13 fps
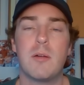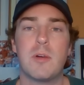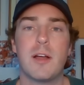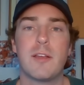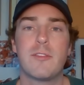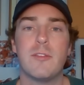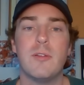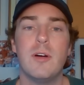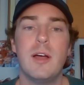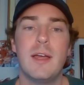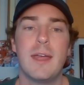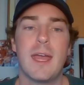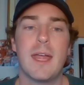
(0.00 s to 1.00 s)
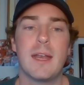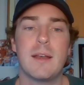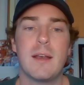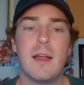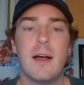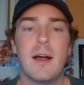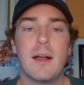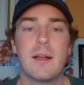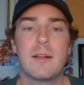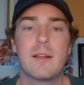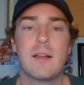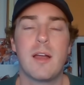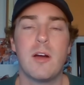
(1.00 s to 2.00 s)
Russell. And
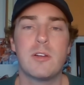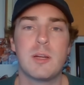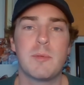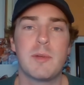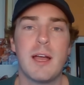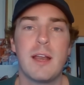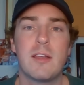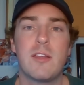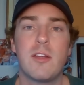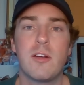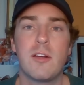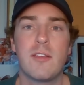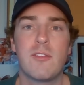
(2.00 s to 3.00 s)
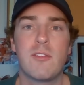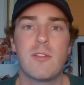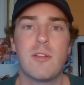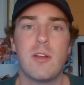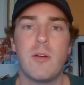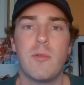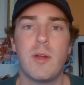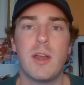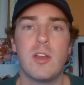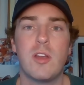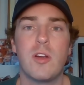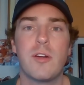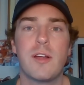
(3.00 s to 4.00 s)
Coach, I'm kind of curious, in
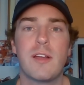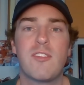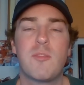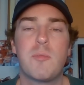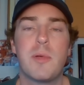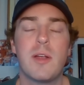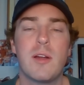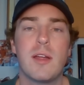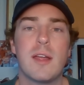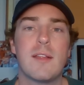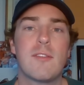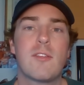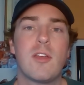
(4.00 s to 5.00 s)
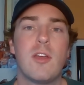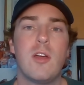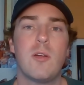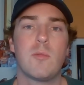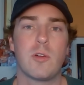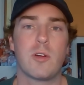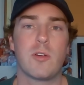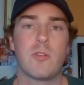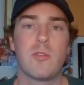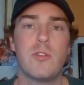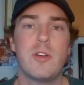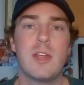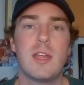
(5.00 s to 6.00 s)
your experience
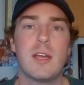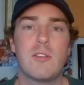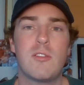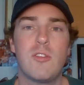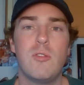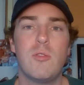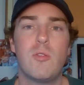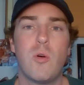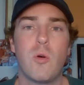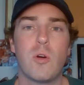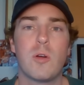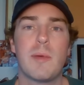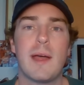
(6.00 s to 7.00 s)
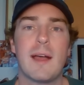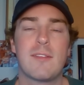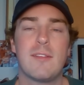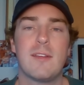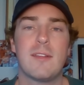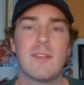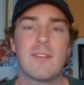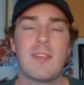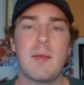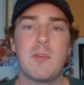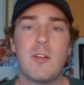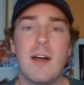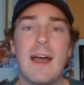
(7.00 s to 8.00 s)
recruiting 2 quarterbacks into the
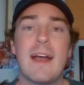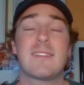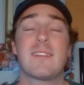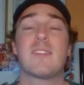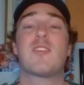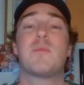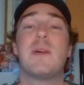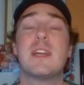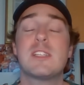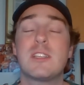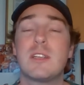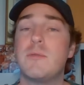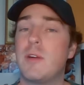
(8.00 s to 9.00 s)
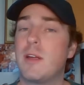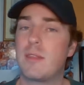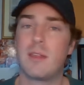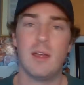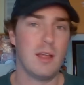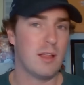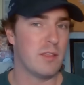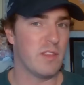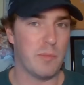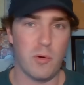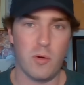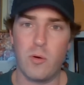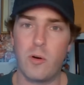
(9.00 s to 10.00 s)
same class, especially with the
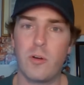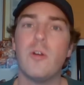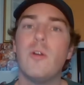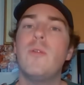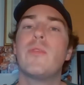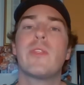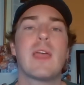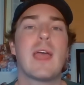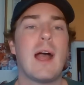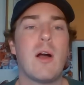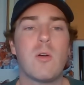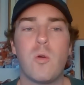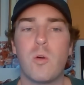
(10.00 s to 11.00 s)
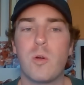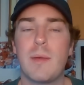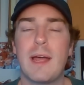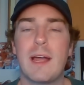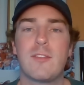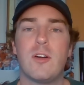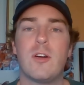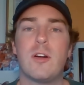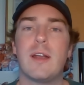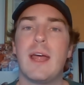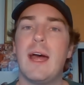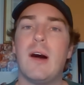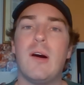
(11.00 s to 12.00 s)
portal, how quarterbacks are
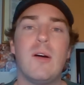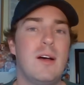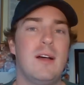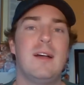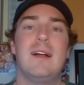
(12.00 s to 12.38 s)
now,